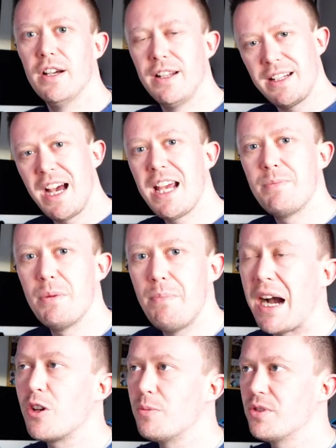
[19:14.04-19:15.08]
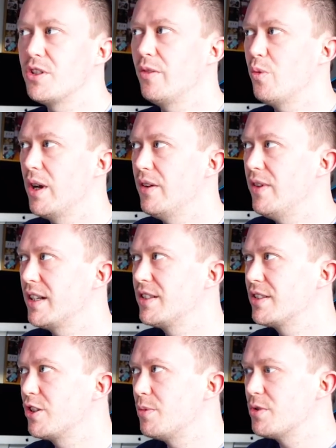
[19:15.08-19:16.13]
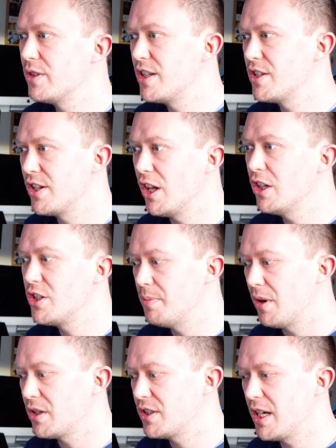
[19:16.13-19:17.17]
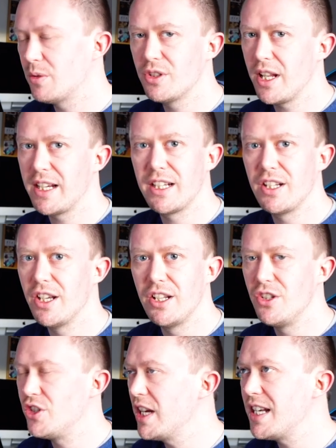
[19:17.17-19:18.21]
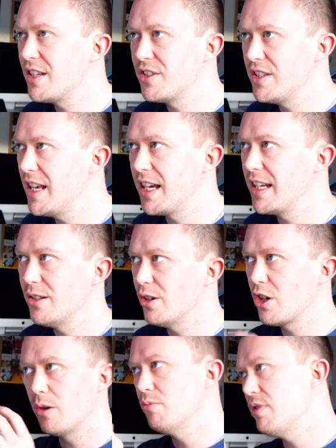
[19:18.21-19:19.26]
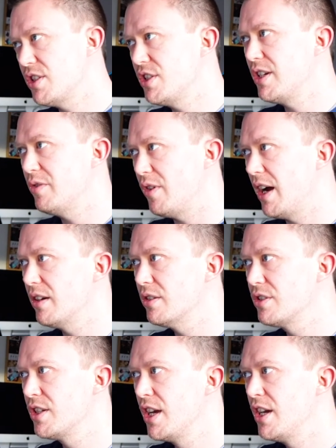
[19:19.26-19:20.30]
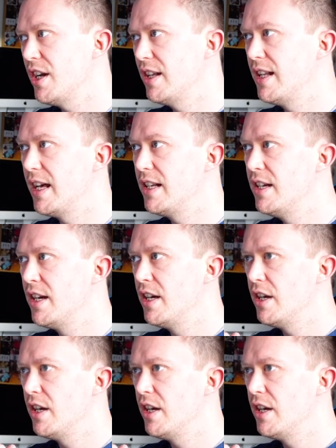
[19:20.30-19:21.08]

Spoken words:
And that hyper backup software that comes with the Synology box sounds like a genius thing, you know, compresses your files and then